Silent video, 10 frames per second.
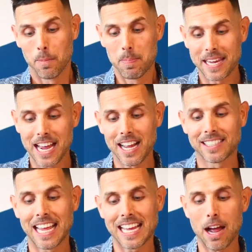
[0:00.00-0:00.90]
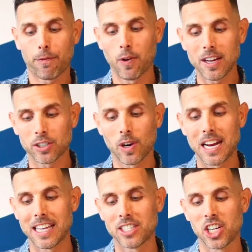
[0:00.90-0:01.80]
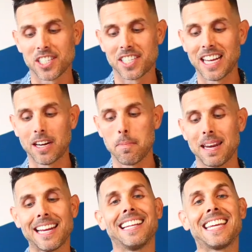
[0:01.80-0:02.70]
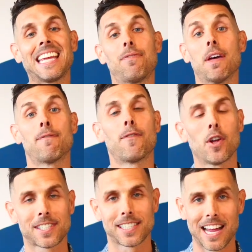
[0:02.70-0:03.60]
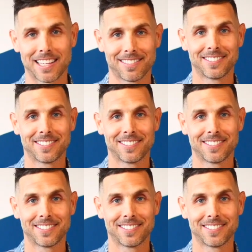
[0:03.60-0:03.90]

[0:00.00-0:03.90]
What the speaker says: because they got frustrated that Jesus didn't immediately give them full sight.